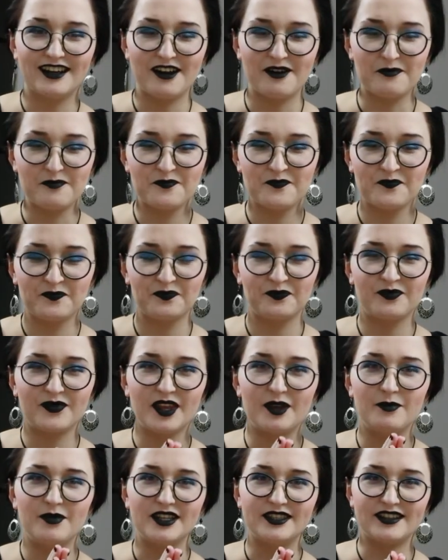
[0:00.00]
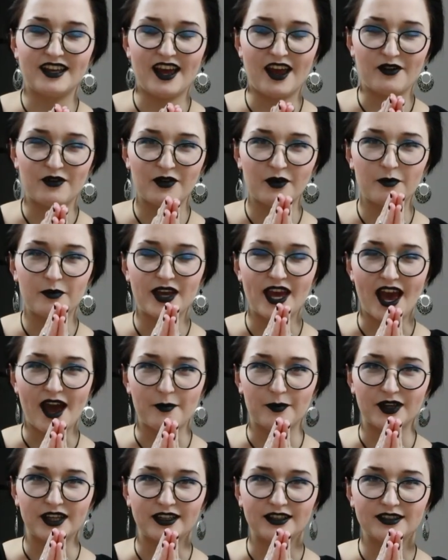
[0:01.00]
time. Be safe, be
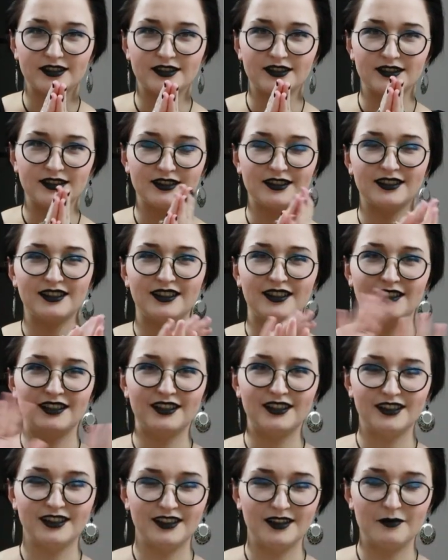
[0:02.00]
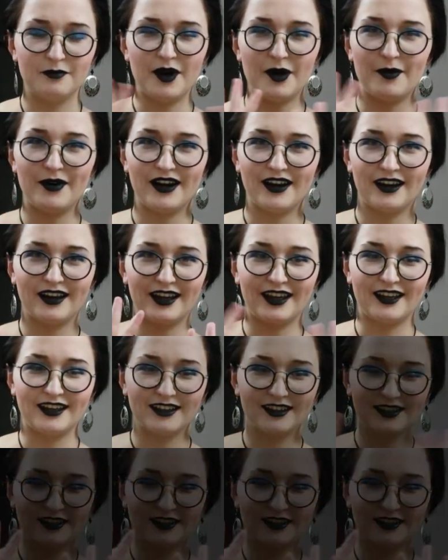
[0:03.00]
happy. Bye bye.